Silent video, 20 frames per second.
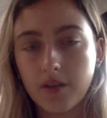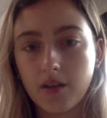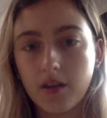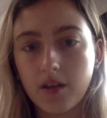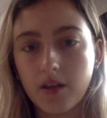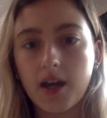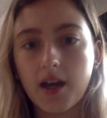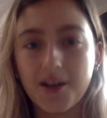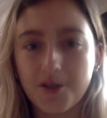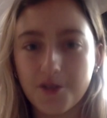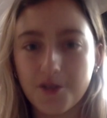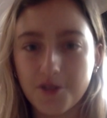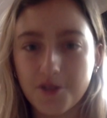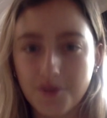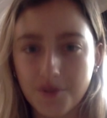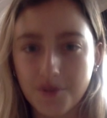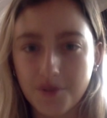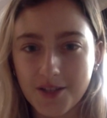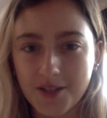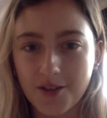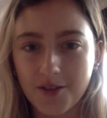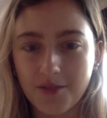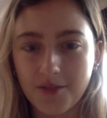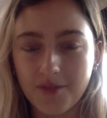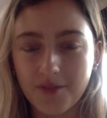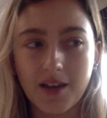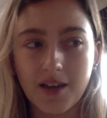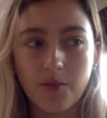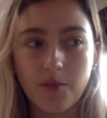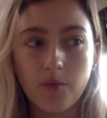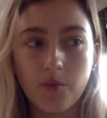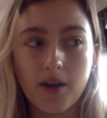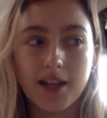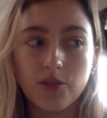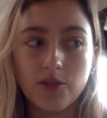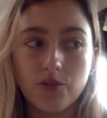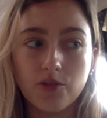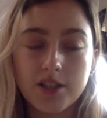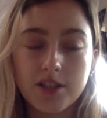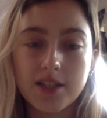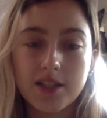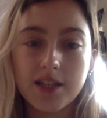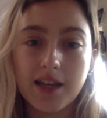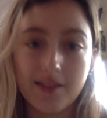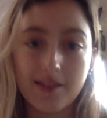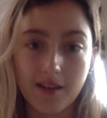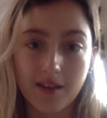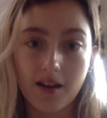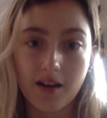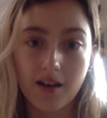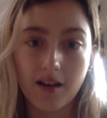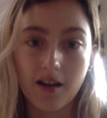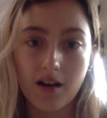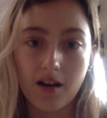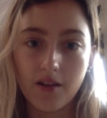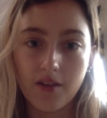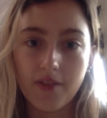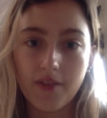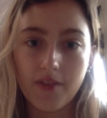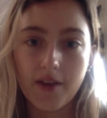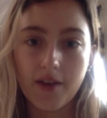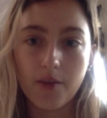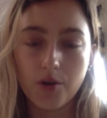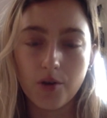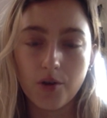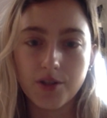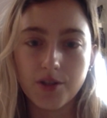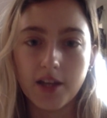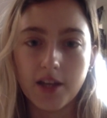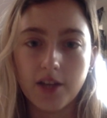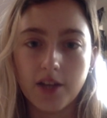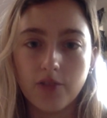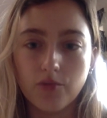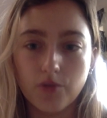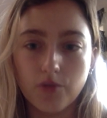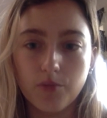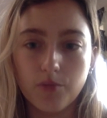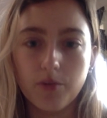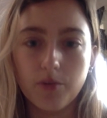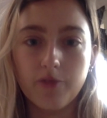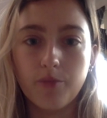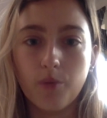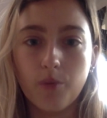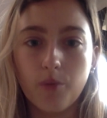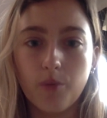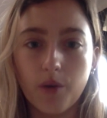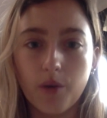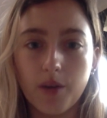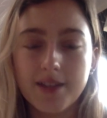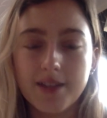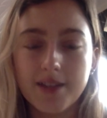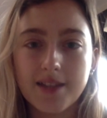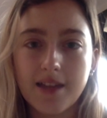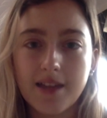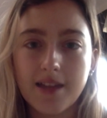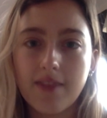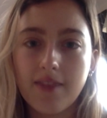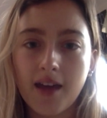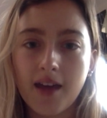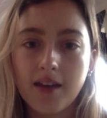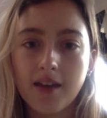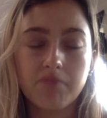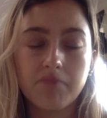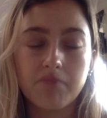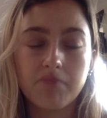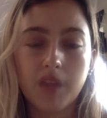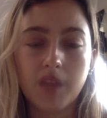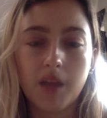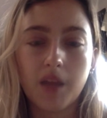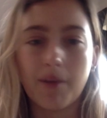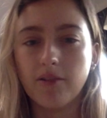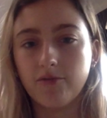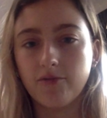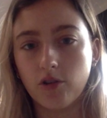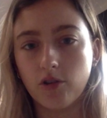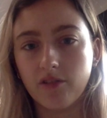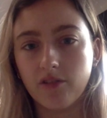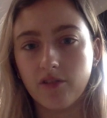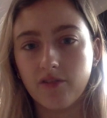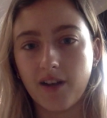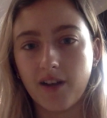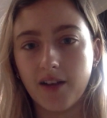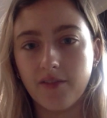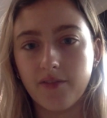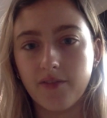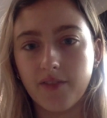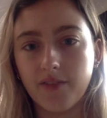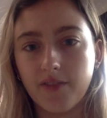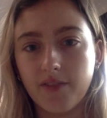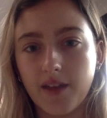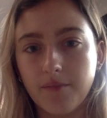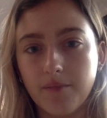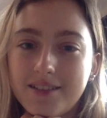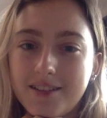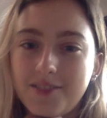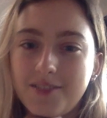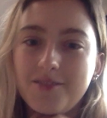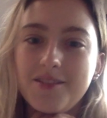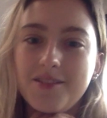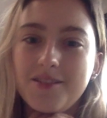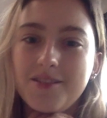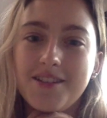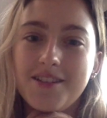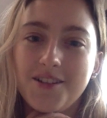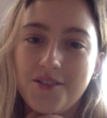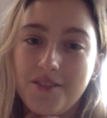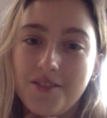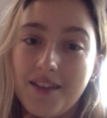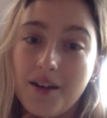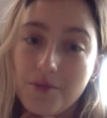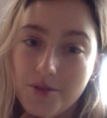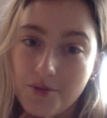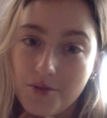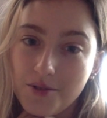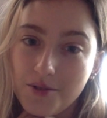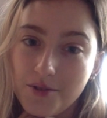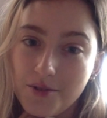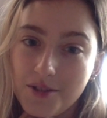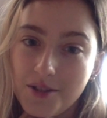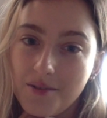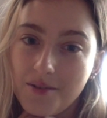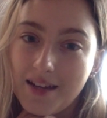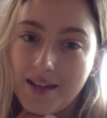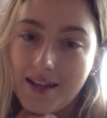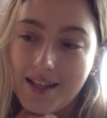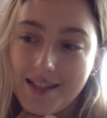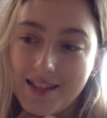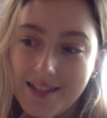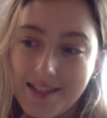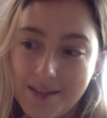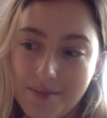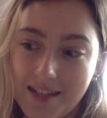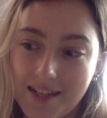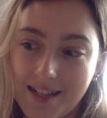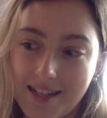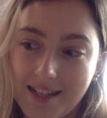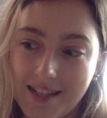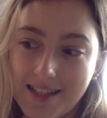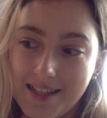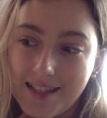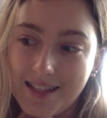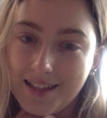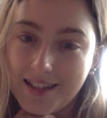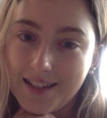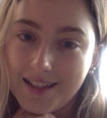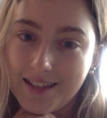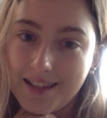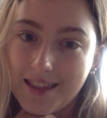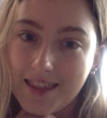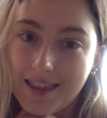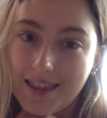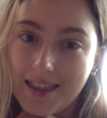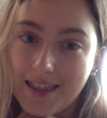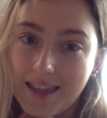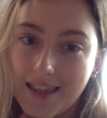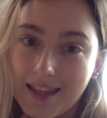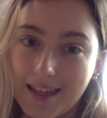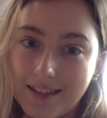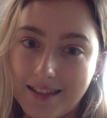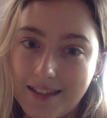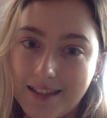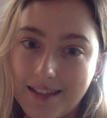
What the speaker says: I also want to note that when I looked in the car, there was a group of boys in there, about 4 or 5 of them, so that was also an intimidating thing.